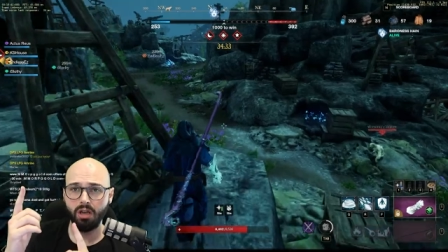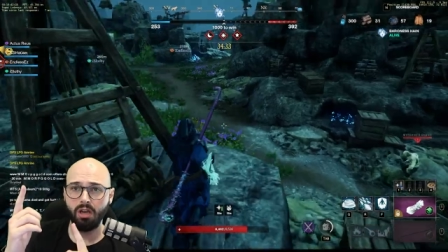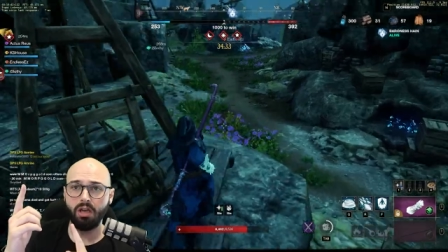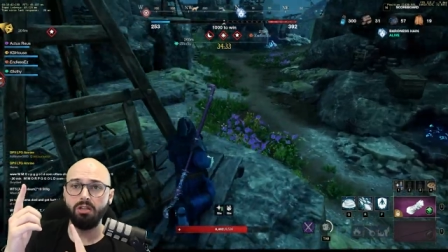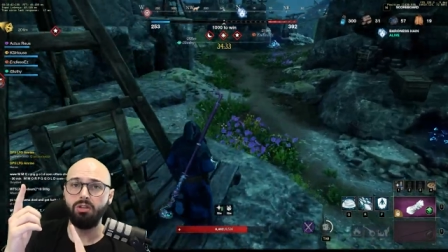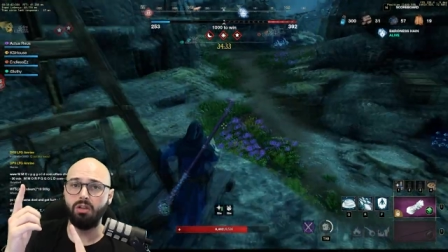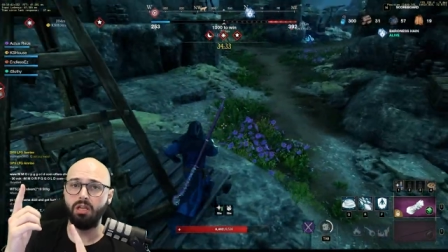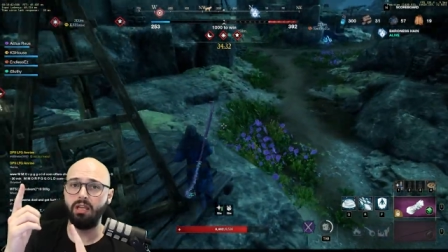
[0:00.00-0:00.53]

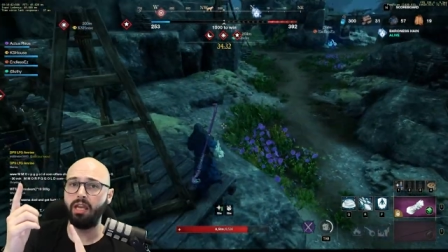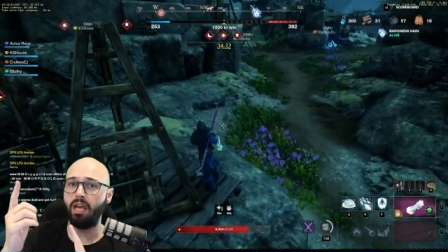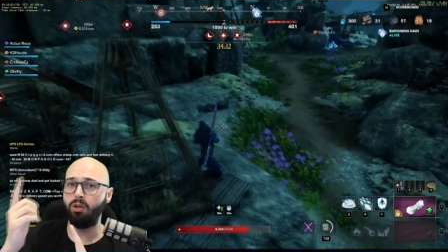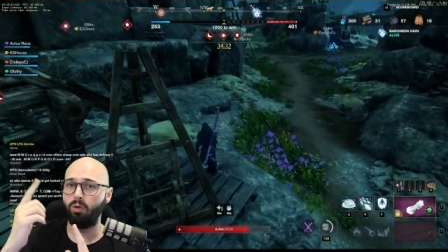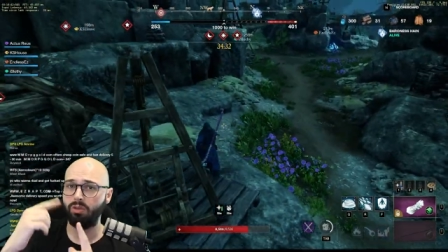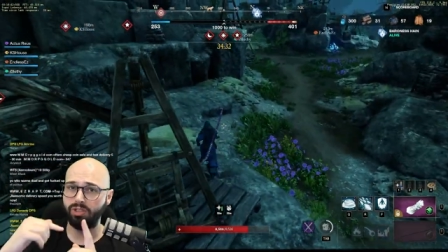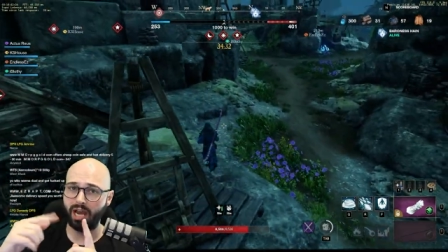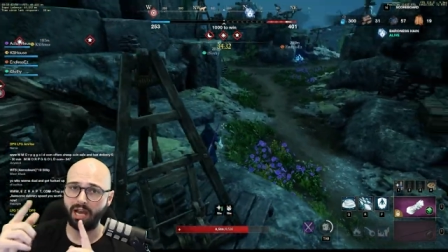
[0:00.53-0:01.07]
so that you get
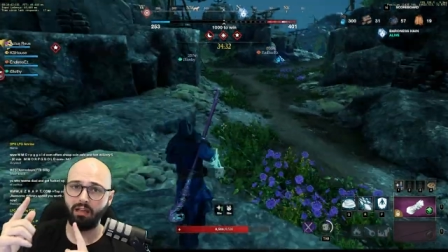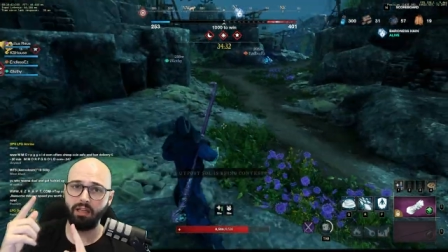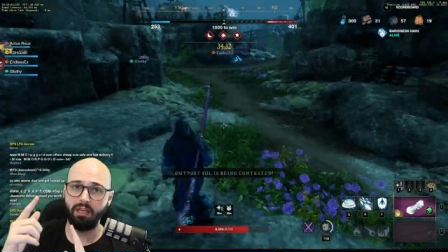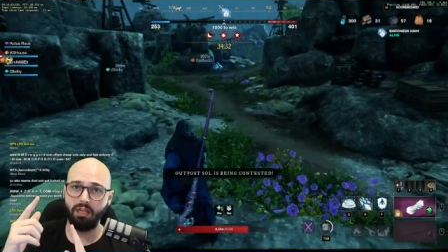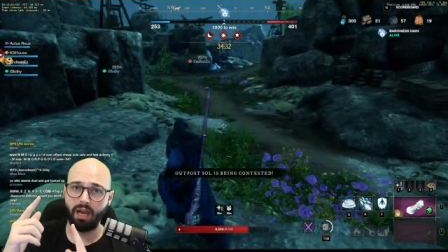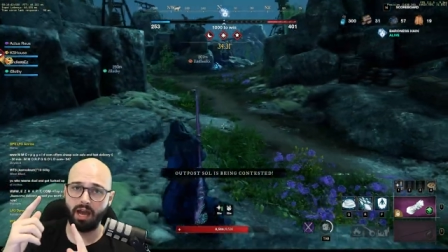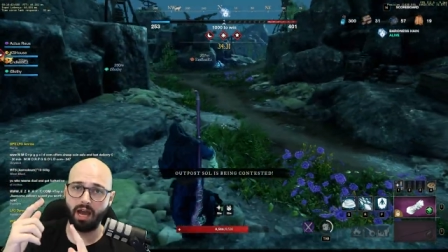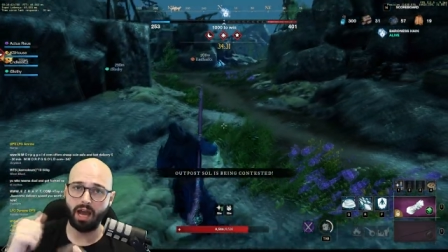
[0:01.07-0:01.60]
your daily
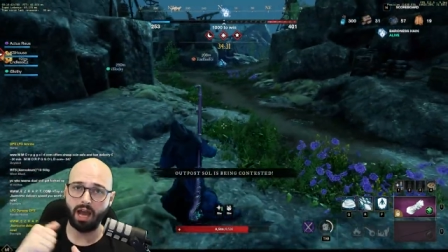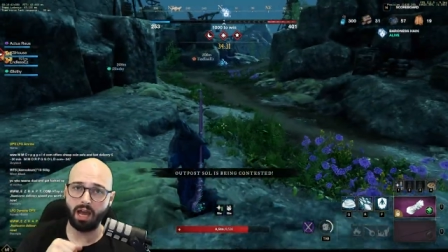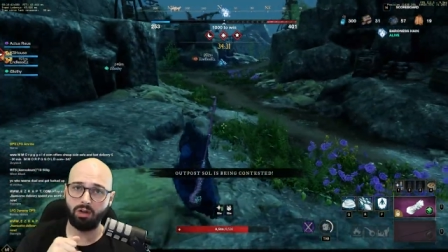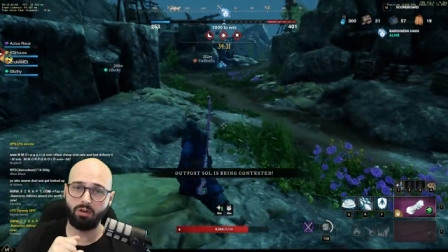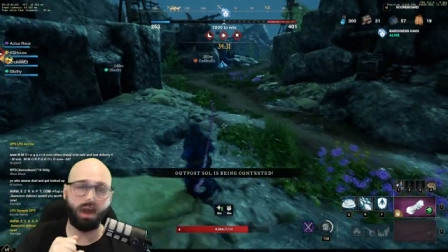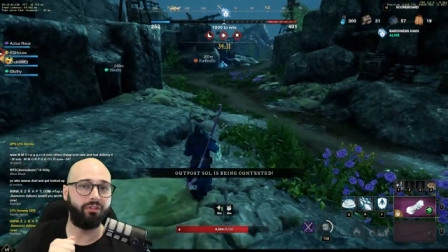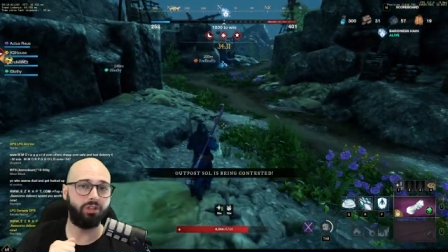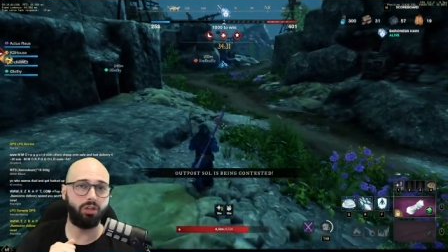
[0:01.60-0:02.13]
uh,
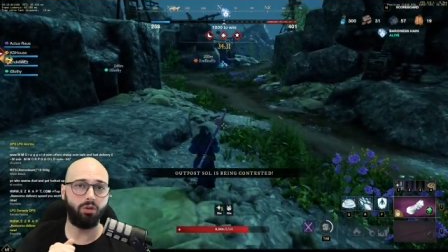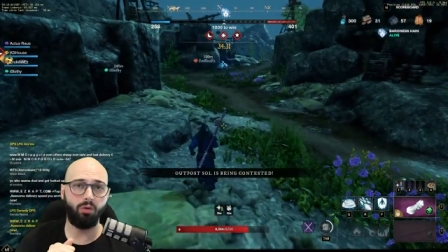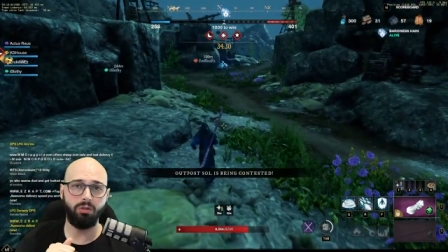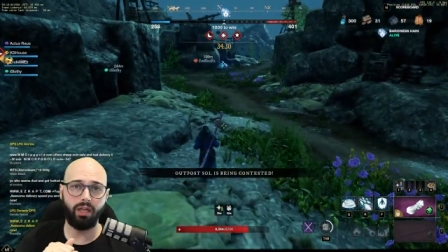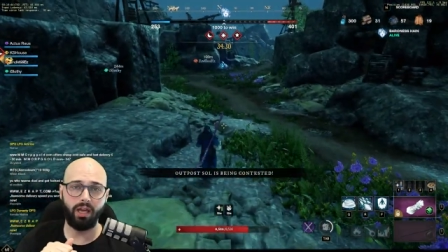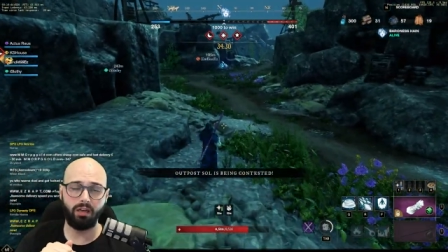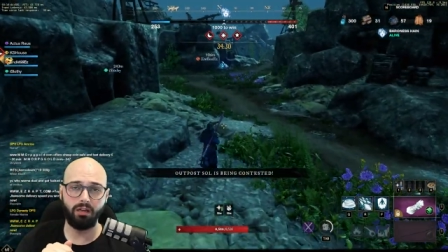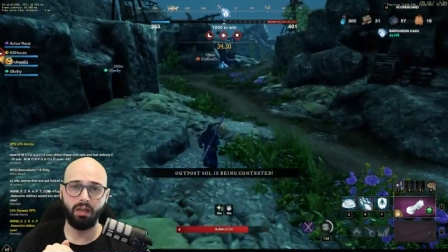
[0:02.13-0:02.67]
crafting
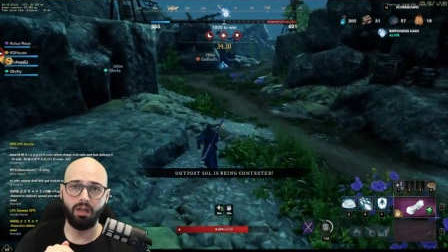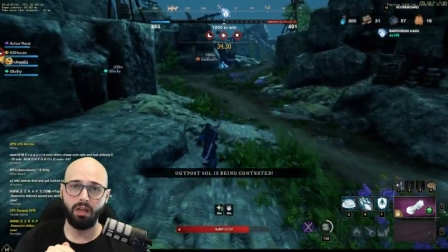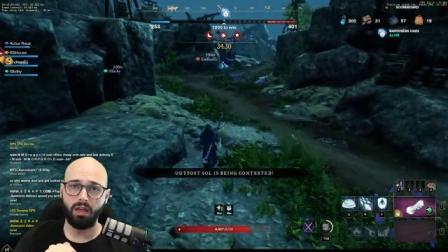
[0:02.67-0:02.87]
cooldown,